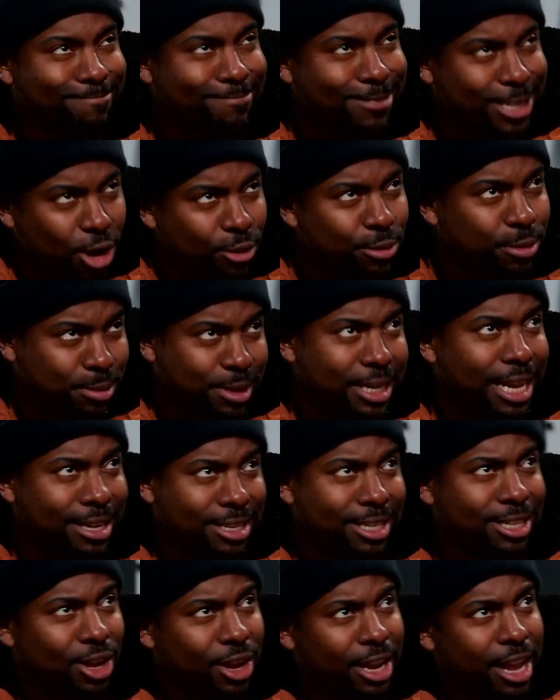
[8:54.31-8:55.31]

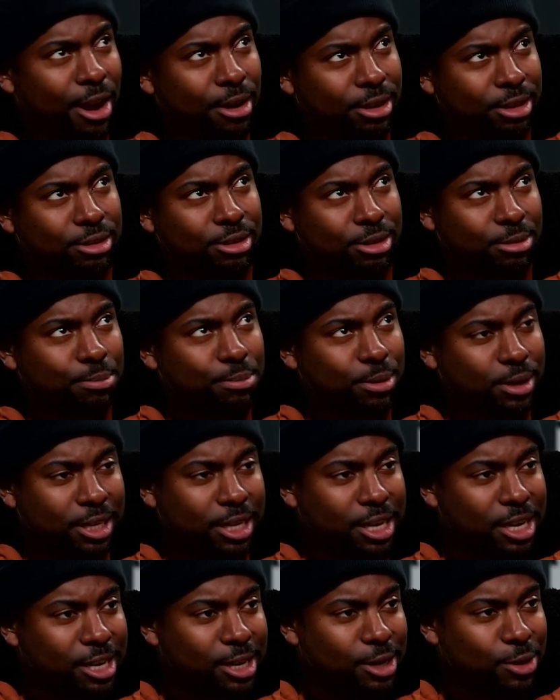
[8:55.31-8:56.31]
self-obsessed. Her character is
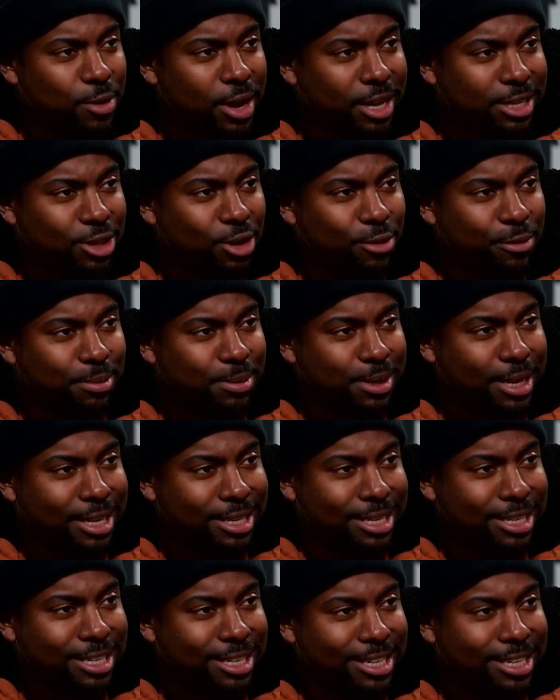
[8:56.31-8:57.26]
particularly quite self-obsessed.